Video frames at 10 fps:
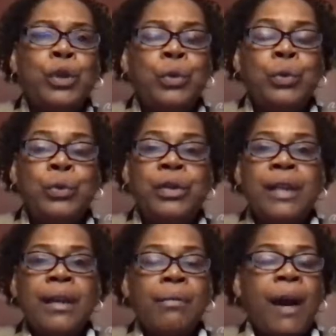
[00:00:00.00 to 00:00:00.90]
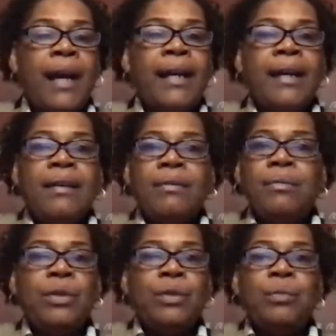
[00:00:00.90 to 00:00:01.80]
news, right?
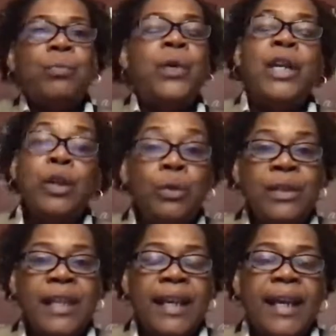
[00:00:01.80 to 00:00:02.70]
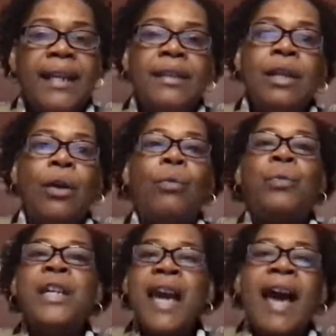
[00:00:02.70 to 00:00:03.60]
We're losing it. No,
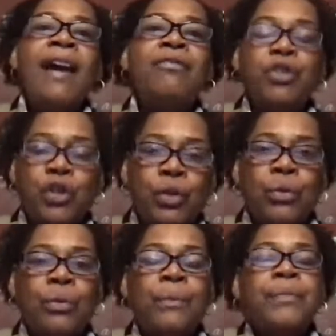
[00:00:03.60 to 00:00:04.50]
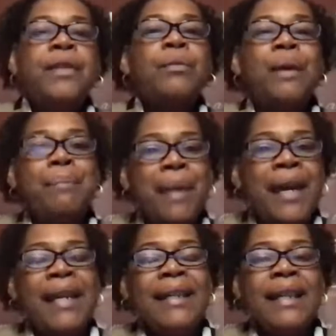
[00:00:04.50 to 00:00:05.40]
we have to
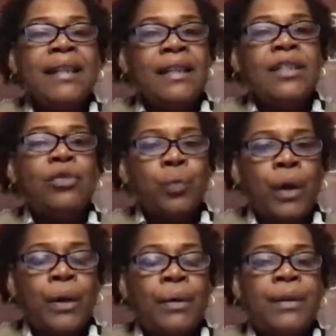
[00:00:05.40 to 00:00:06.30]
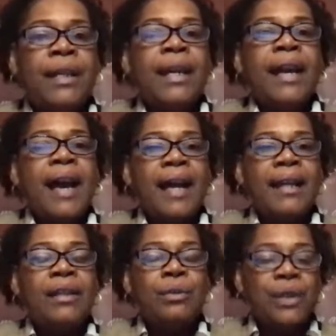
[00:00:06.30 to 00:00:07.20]
remain in this word
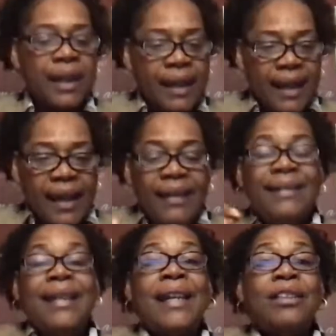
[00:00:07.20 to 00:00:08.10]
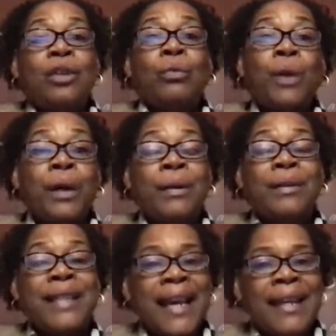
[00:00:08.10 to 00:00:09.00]
hallelujah, and get the
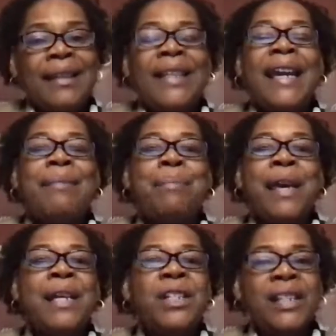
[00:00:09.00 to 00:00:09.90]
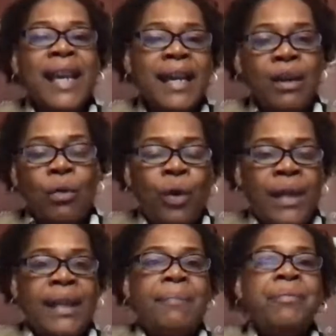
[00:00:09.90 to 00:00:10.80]
word daily and meditate
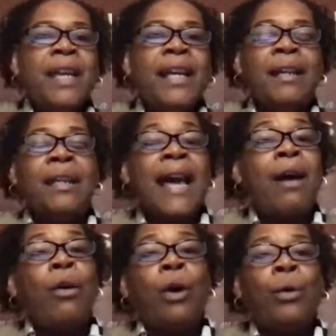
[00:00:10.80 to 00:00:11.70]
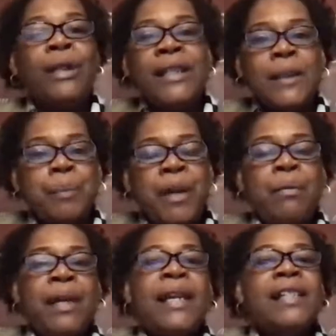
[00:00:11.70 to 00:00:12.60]
on it and allow Holy
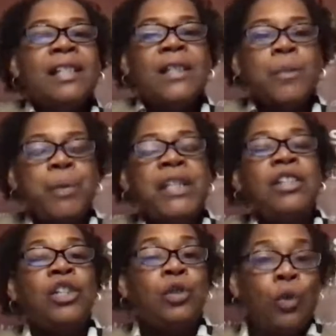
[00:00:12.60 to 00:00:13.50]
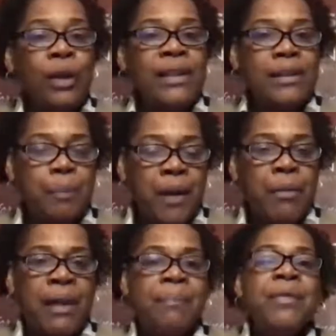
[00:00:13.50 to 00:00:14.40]
Spirit to speak to your
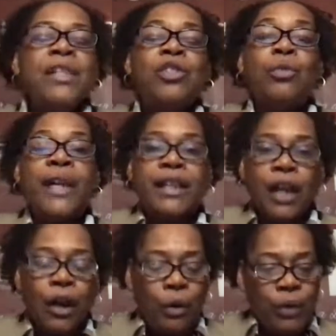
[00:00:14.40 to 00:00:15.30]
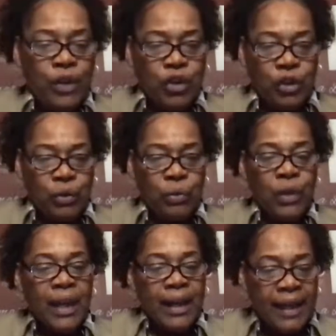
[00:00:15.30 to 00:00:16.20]
spirit to encourage
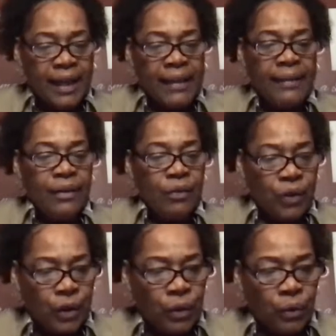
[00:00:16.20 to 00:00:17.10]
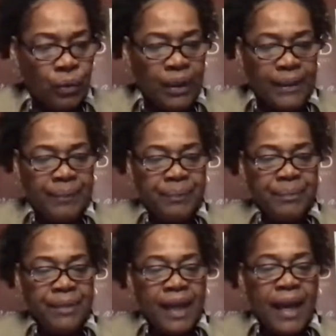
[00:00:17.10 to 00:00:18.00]
you in the Lord.
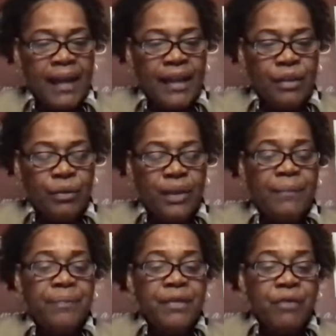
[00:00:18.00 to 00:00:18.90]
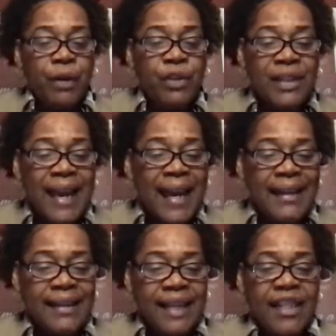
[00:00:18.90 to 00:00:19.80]
Hallelujah. Verse
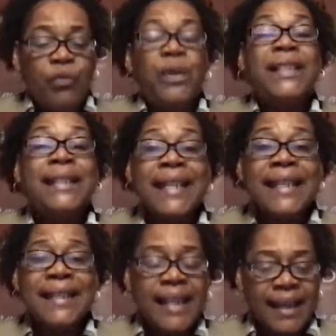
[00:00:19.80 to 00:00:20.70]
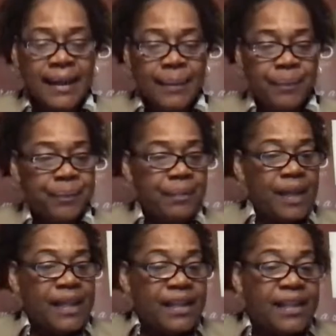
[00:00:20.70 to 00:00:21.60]
9 says, resist him,
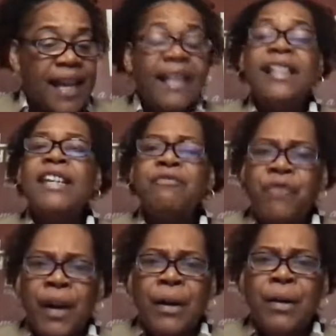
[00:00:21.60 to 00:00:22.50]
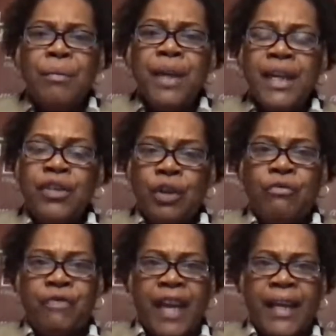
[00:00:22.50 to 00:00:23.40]
standing firm in
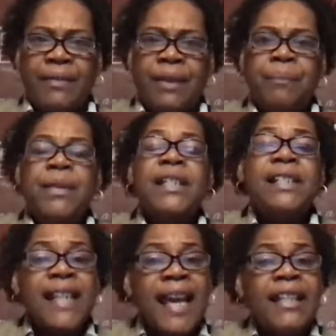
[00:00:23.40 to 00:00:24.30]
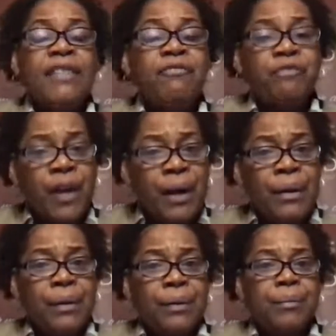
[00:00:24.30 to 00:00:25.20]
your faith, standing
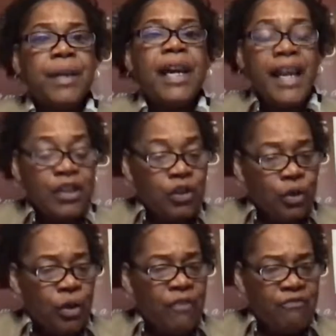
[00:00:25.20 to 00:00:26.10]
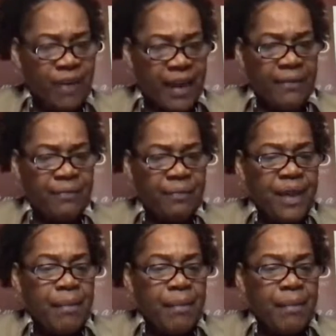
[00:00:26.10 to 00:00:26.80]
firm in your faith,